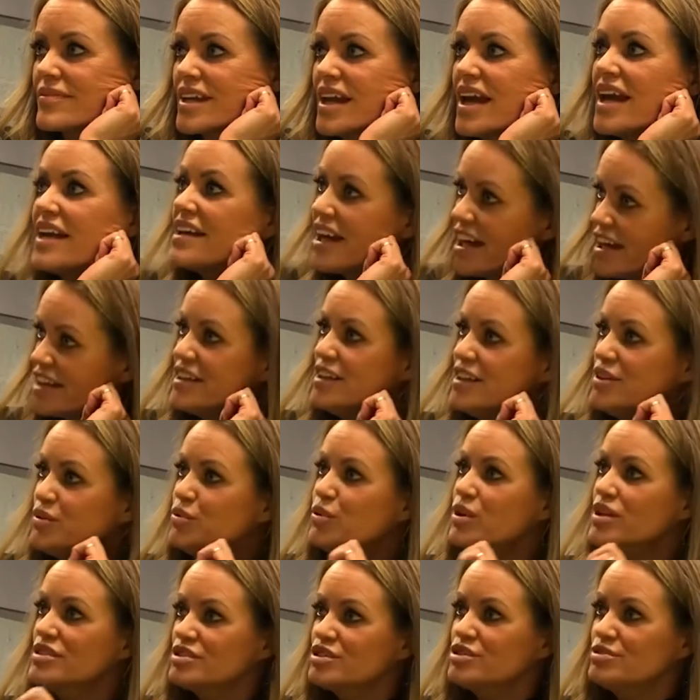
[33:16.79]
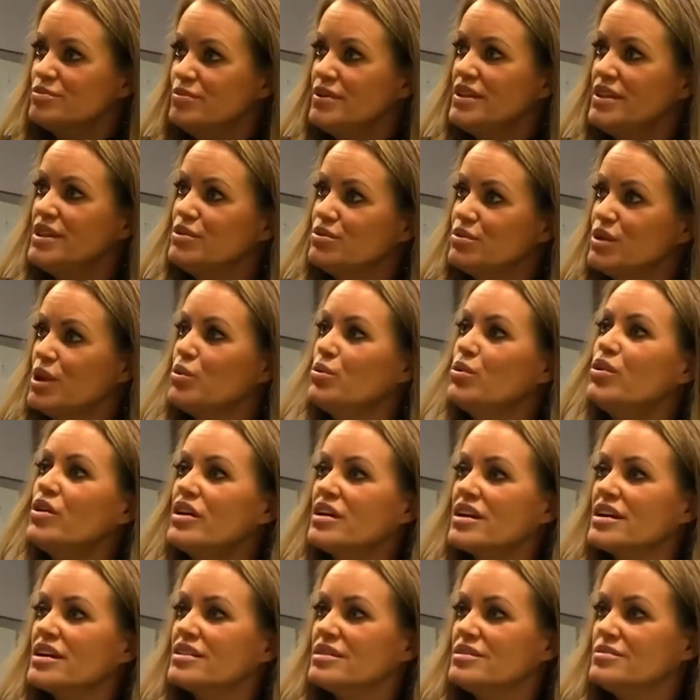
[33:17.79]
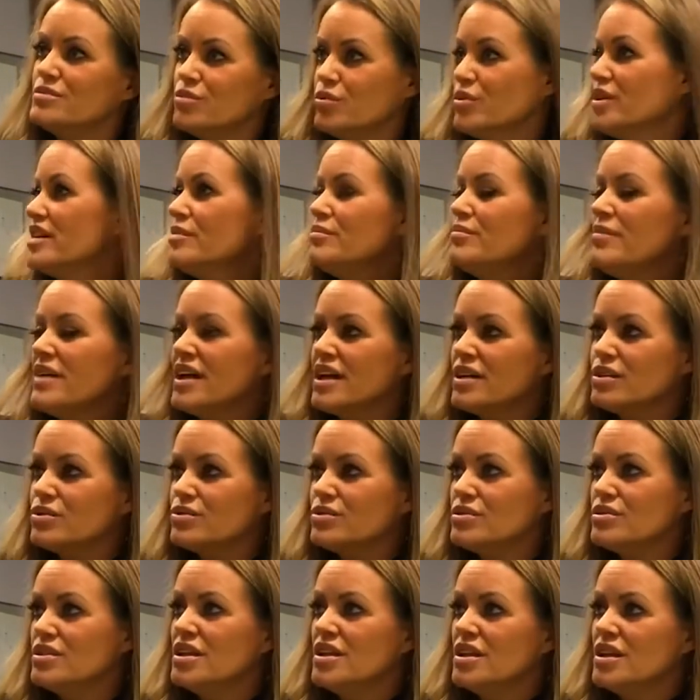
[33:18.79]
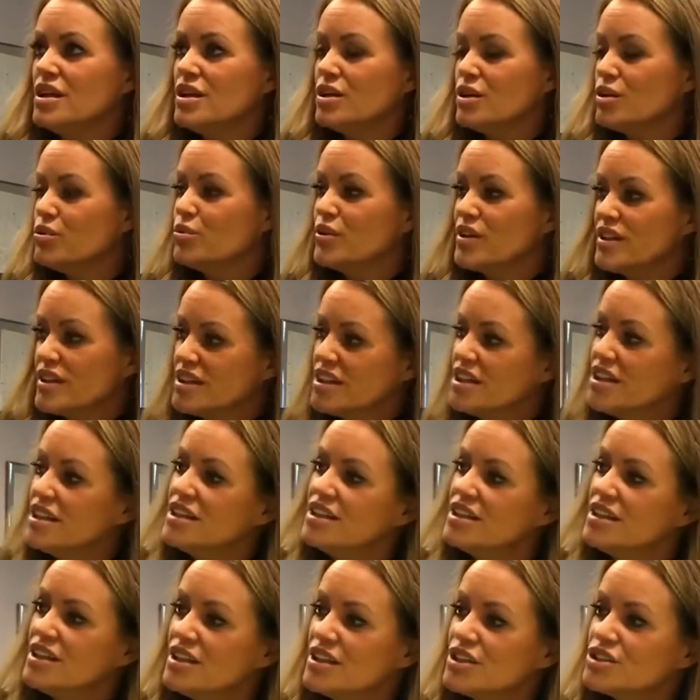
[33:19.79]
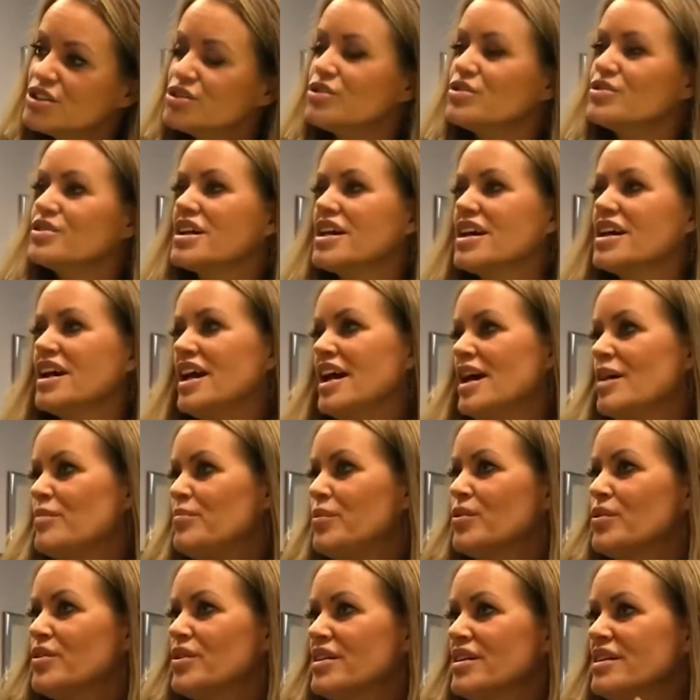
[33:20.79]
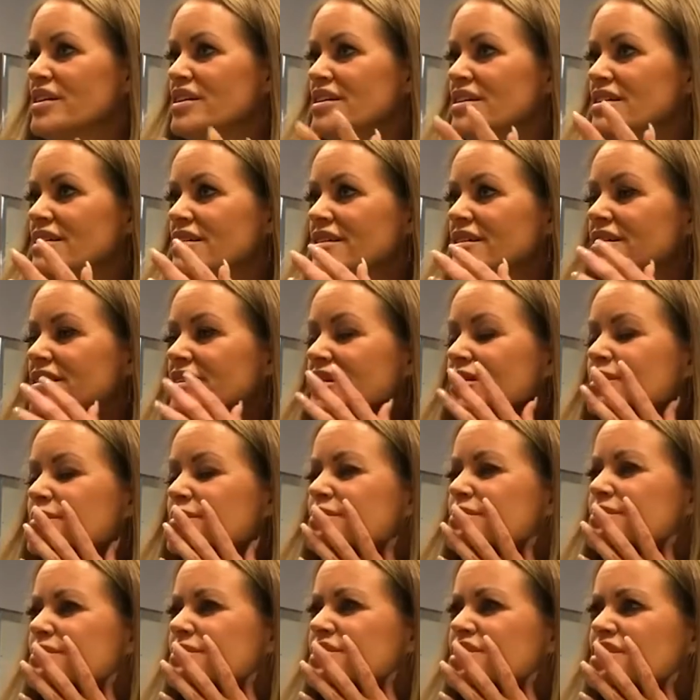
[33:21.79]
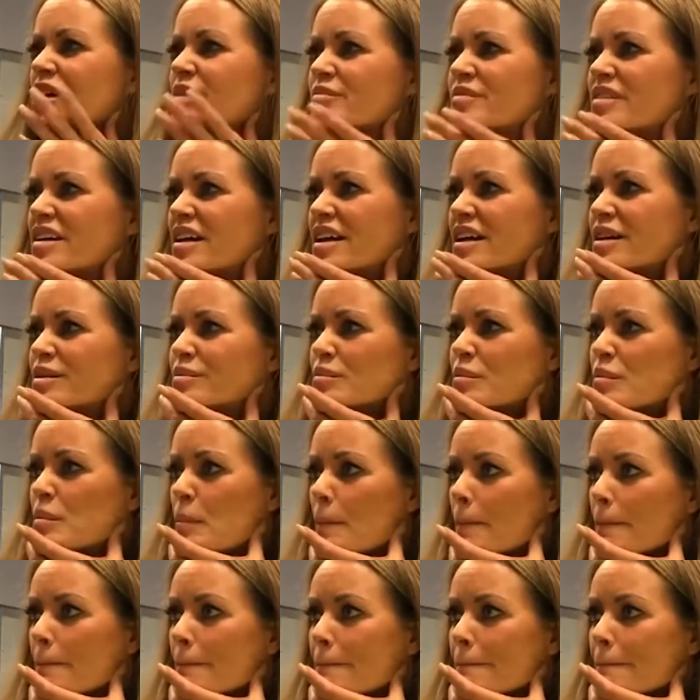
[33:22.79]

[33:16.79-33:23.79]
Yeah, you want to be rewarded with a medal or with a shoulder clap or something. Yeah.